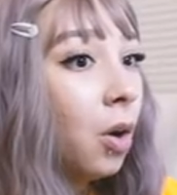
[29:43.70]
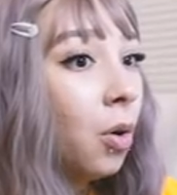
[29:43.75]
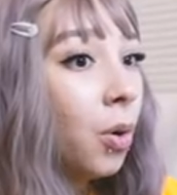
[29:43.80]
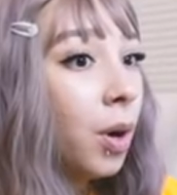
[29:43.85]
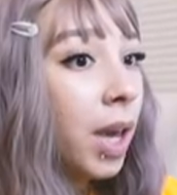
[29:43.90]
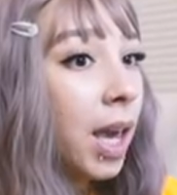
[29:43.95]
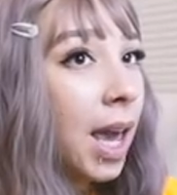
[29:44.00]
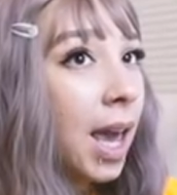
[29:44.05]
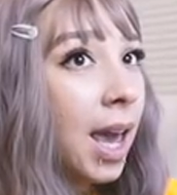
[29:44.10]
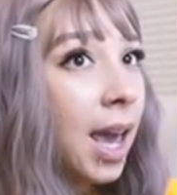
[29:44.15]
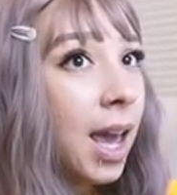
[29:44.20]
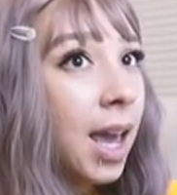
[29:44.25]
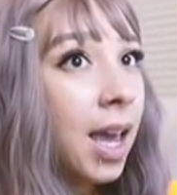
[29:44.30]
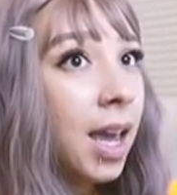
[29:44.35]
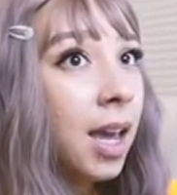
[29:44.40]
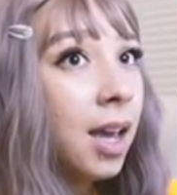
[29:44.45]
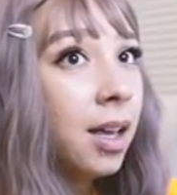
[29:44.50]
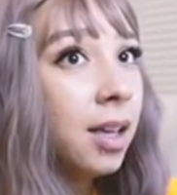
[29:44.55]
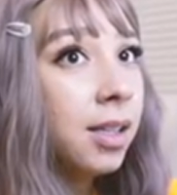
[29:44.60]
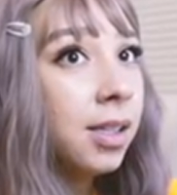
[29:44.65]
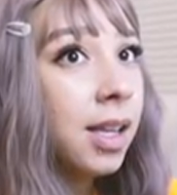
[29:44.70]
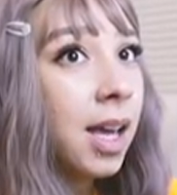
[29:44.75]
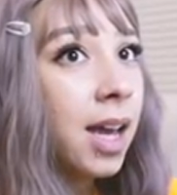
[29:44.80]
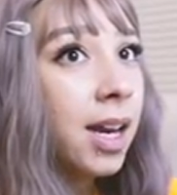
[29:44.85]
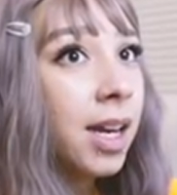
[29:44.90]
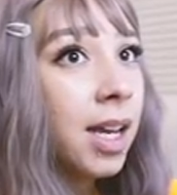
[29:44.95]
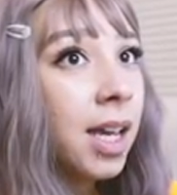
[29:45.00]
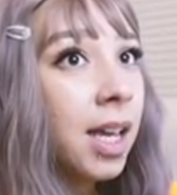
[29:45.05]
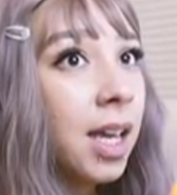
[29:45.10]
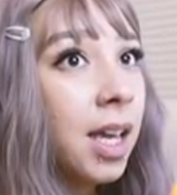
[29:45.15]
okay, is
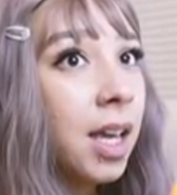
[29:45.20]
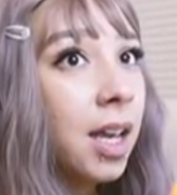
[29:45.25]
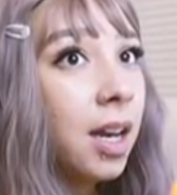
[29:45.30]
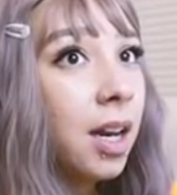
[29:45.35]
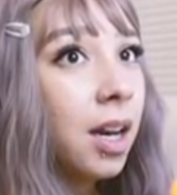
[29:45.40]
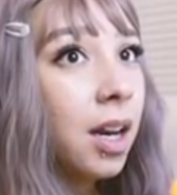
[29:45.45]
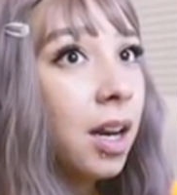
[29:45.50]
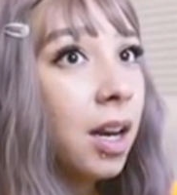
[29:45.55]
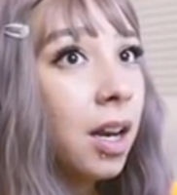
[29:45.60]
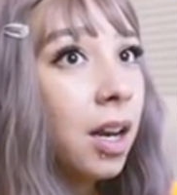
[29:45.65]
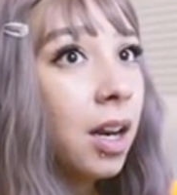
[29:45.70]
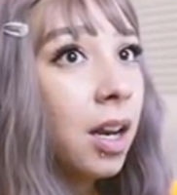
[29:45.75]
that it?